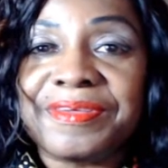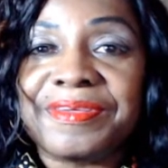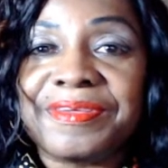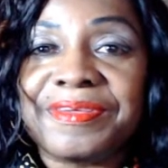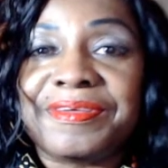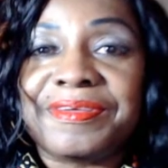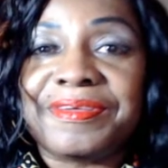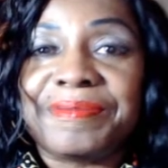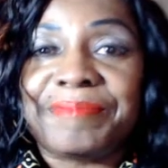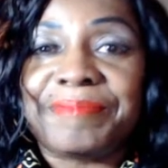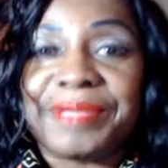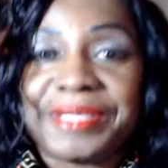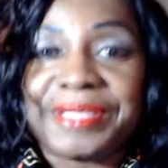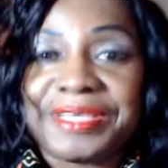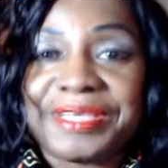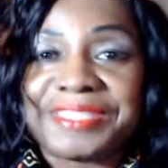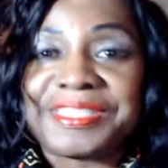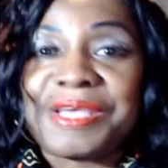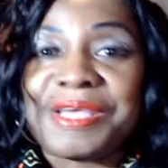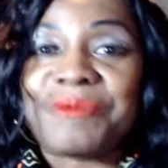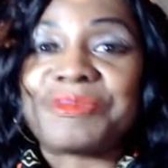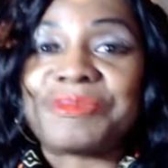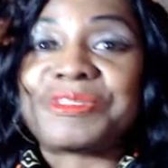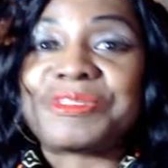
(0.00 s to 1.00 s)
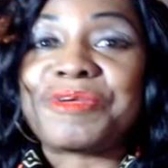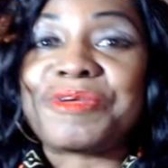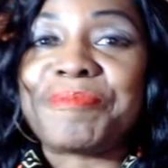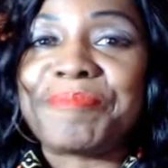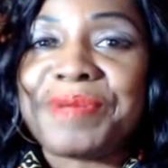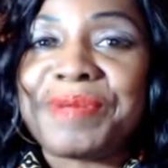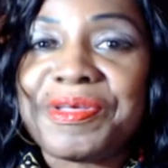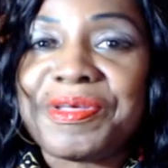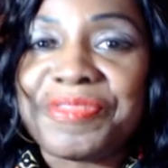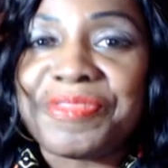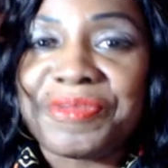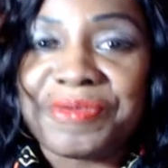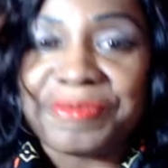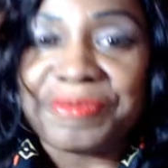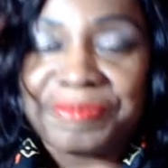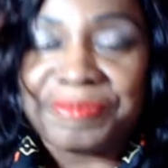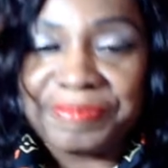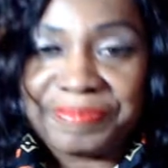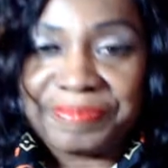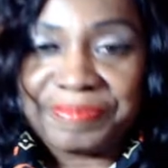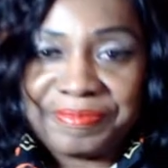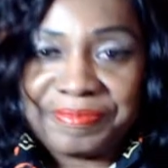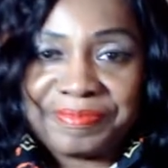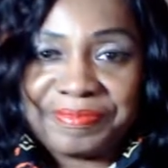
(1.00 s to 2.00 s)
Because that was her mother.
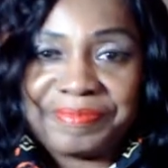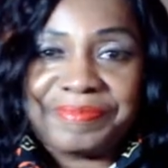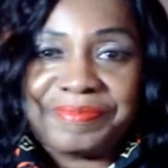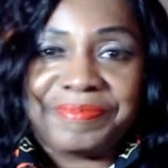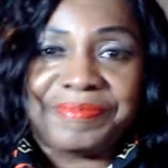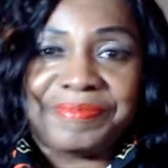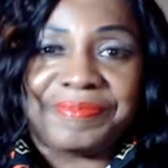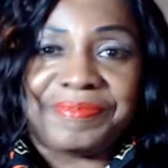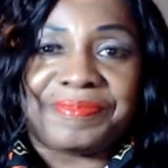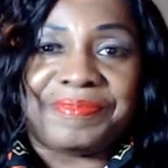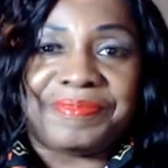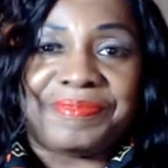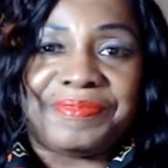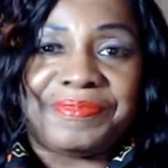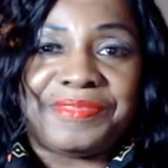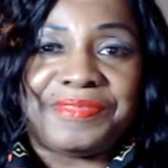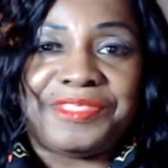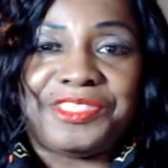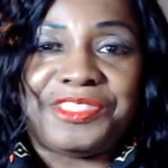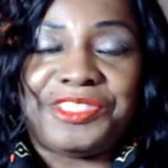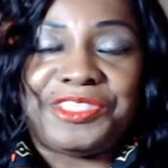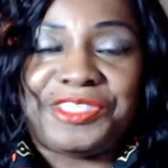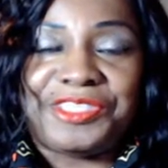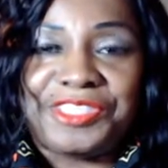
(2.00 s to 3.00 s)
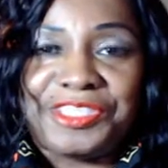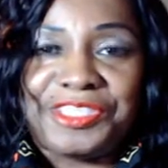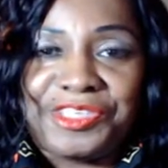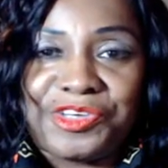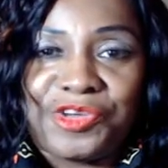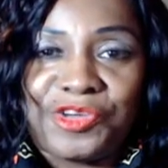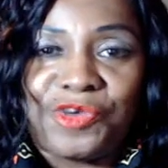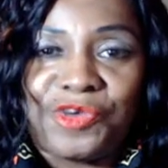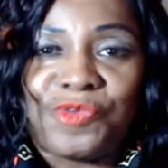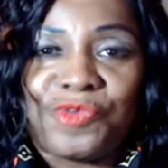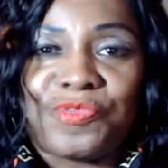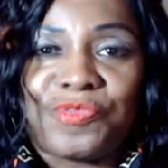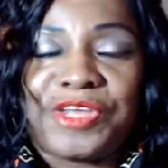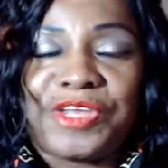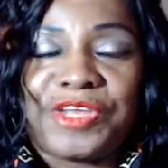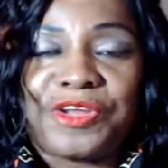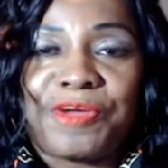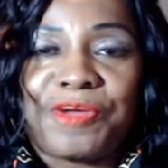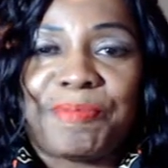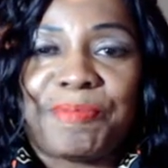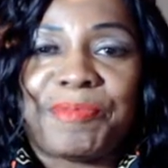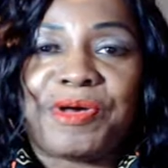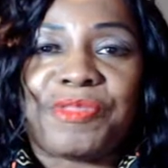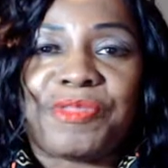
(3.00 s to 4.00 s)
She didn't know that her
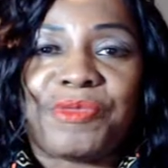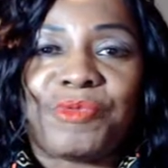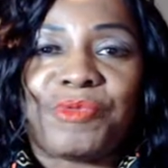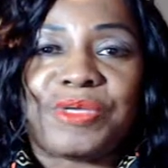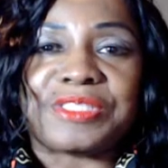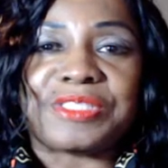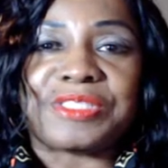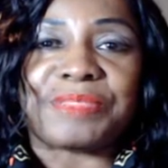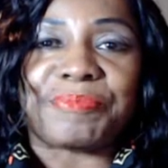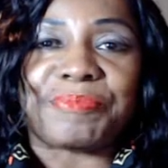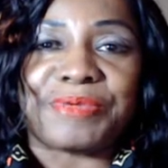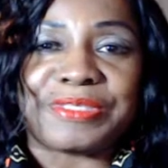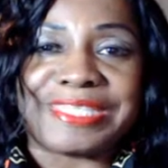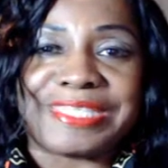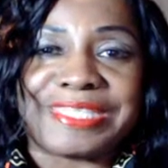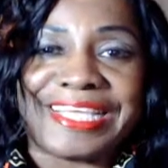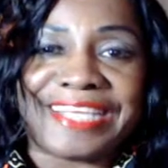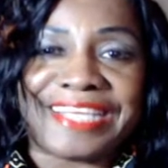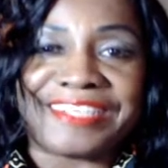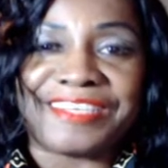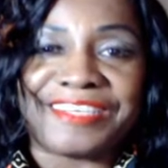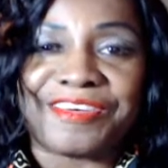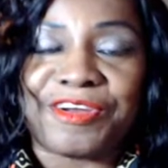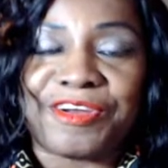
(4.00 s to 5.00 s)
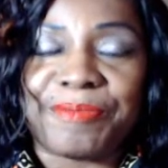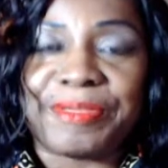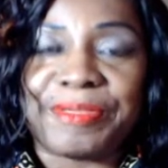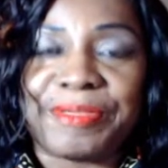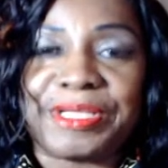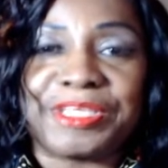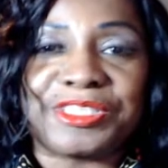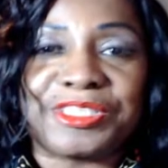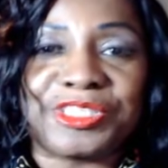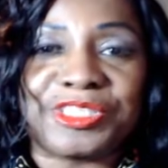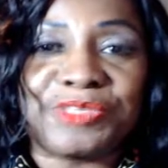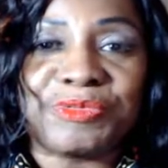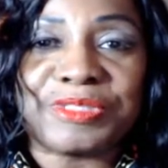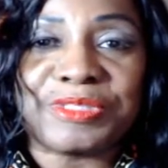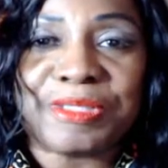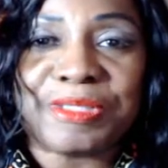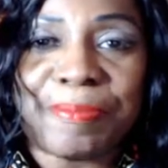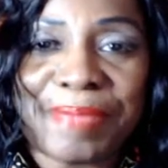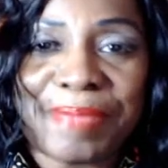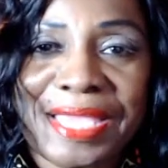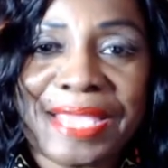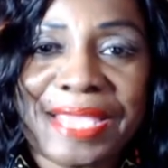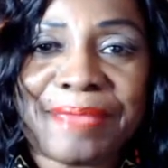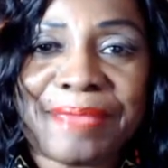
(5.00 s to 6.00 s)
mother wasn't protecting her because she was a
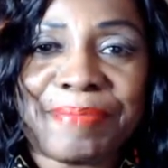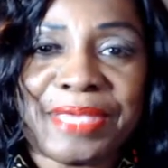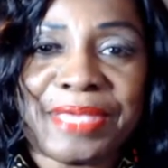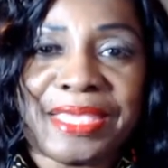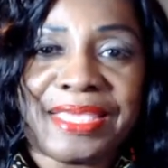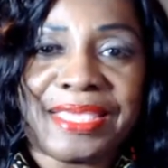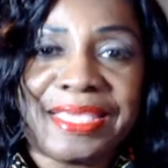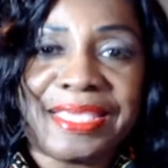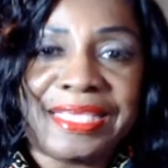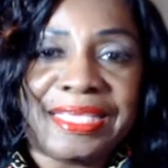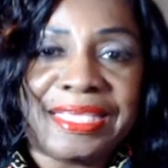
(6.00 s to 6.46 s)
baby.